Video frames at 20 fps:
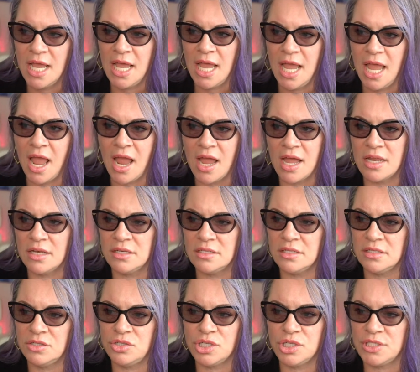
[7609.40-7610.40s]
And
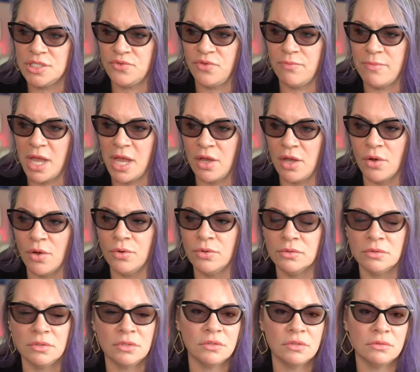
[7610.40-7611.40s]
just from my
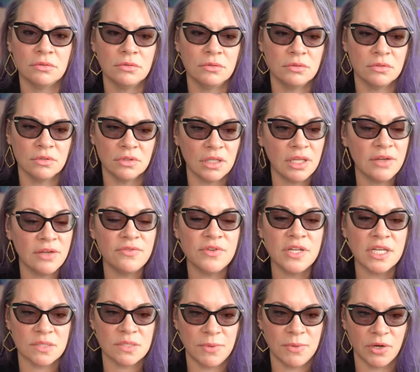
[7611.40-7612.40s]
own lived
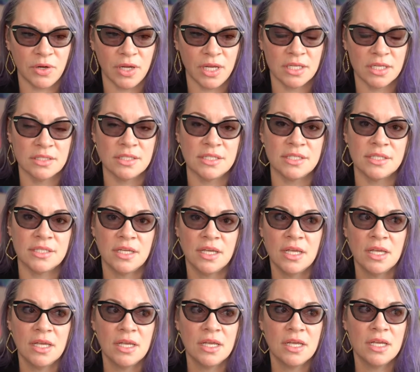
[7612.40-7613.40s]
experience,
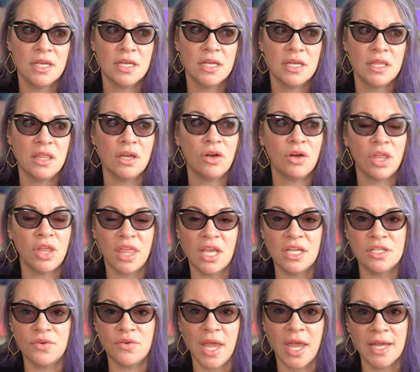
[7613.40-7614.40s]
there are
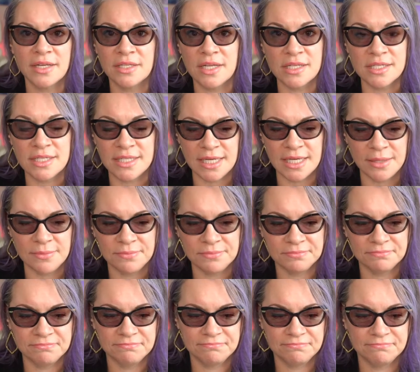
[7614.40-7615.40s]
things you can't unsee.
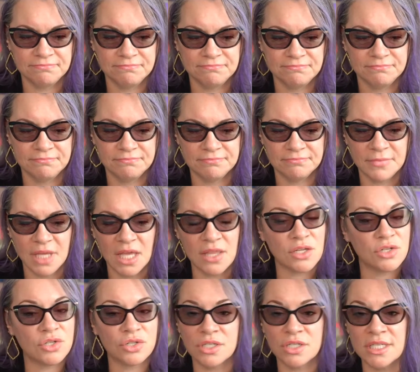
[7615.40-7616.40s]
And the
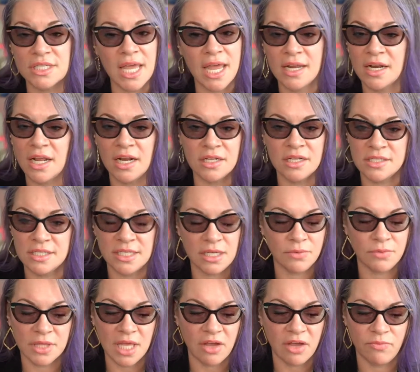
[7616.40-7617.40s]
jurors cannot unsee
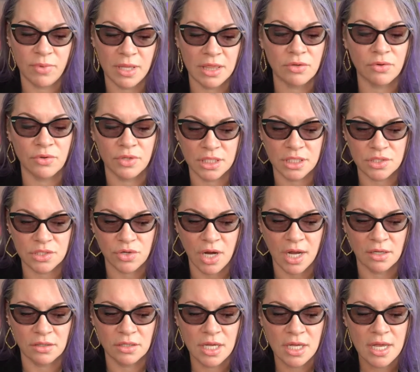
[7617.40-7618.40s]
what they have been through in this
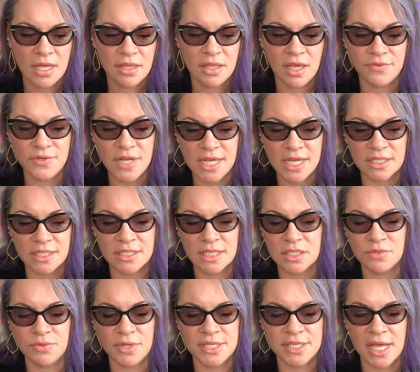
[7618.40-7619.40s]
trial. They have taken
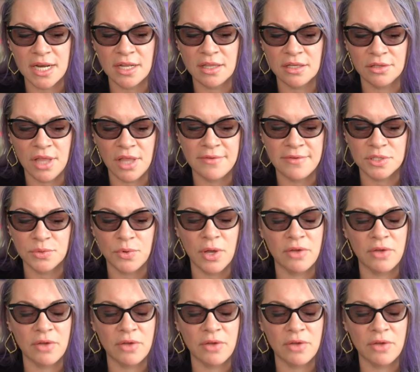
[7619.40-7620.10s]
six weeks out of their lives away